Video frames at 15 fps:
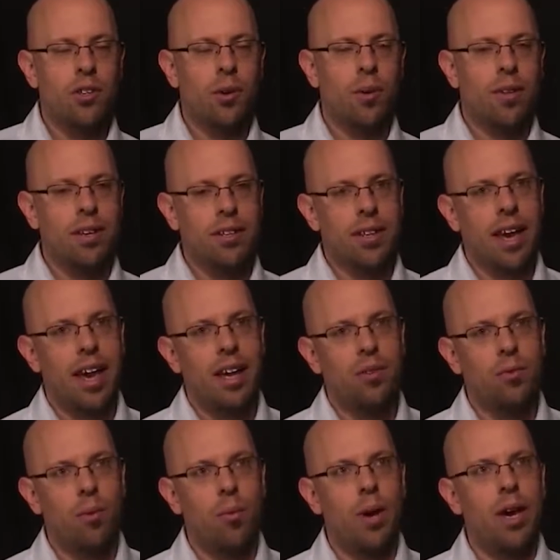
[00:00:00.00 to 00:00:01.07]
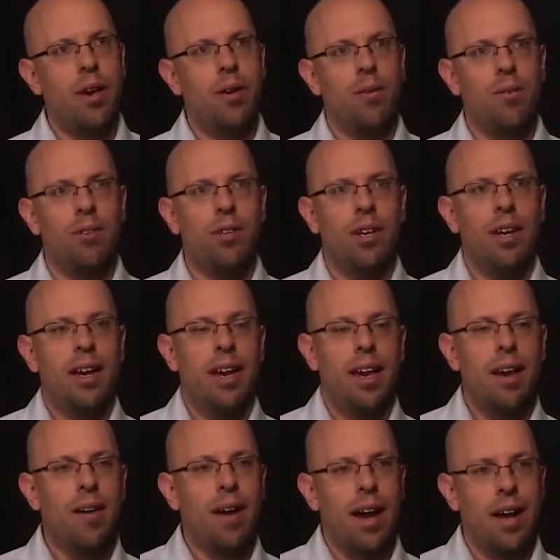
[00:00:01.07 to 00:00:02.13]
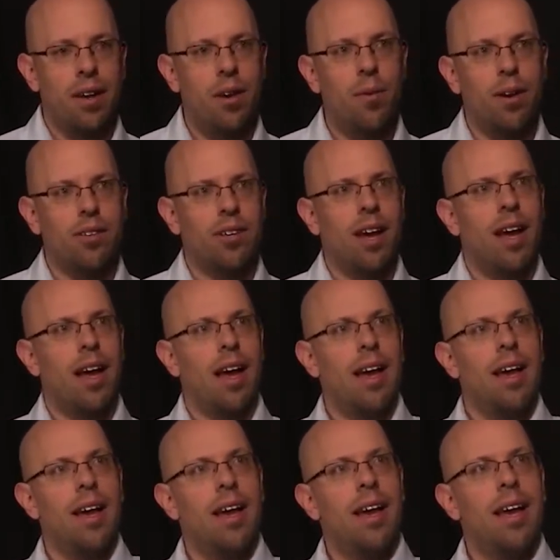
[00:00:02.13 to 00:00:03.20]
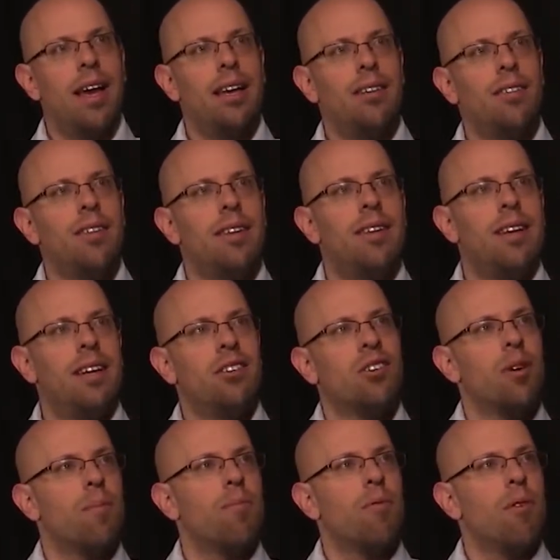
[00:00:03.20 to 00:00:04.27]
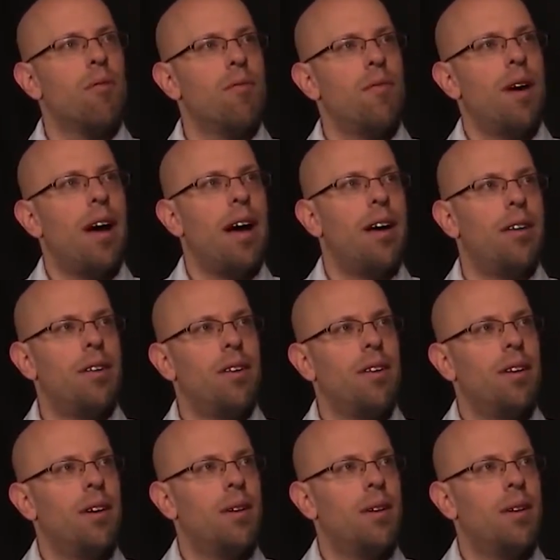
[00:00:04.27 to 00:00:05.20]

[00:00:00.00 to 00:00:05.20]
So in this case, what we use here at USI is the DISC profile.